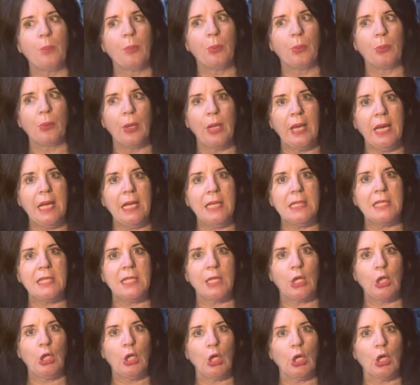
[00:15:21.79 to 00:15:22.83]
pretty
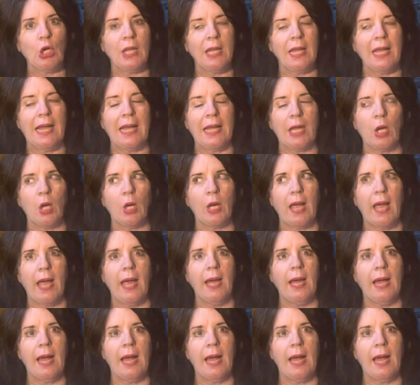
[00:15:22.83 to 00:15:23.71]
securely, like, okay,